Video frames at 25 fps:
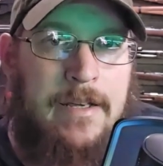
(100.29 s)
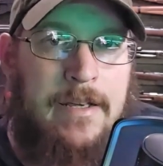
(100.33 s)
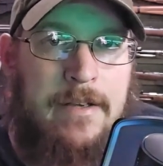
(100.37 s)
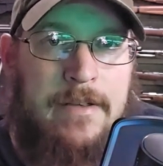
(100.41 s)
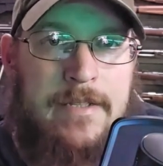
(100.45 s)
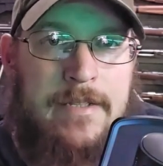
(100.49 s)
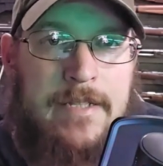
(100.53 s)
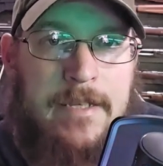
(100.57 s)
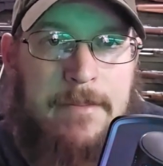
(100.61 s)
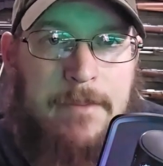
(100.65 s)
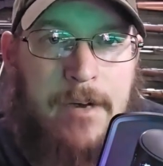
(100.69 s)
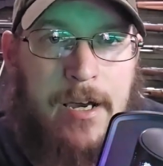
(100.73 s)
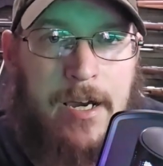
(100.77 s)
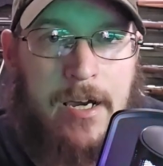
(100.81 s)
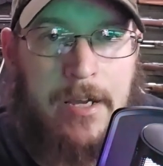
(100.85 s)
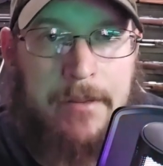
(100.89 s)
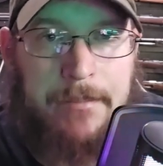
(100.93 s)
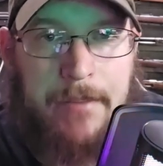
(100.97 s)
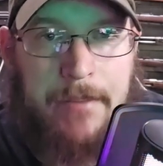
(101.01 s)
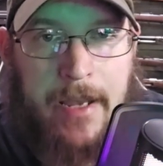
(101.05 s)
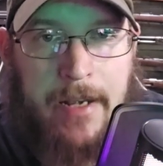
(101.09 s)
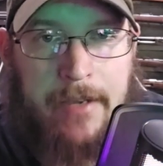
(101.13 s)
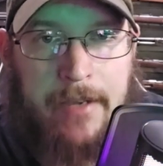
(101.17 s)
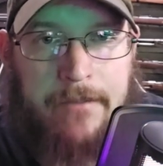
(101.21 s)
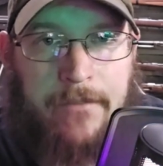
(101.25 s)

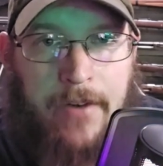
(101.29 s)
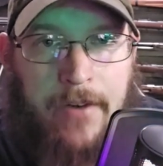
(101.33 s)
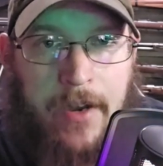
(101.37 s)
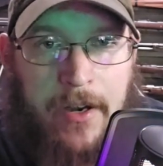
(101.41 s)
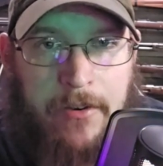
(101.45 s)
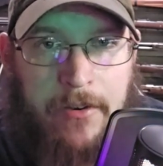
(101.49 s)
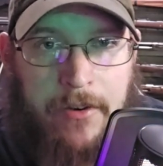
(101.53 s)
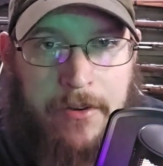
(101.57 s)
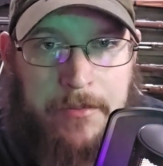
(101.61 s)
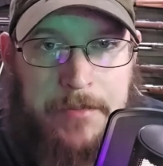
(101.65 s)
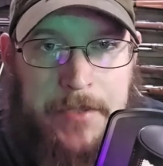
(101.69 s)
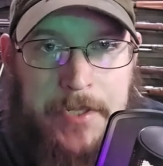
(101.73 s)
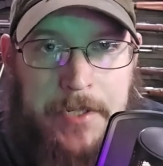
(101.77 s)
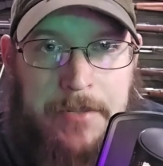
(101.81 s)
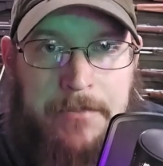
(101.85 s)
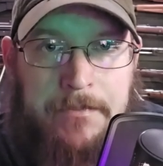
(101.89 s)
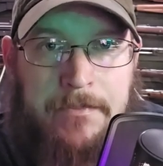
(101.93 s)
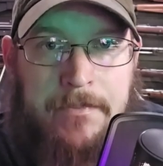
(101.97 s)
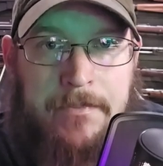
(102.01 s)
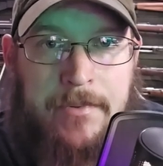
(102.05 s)
semi-automatic firearms.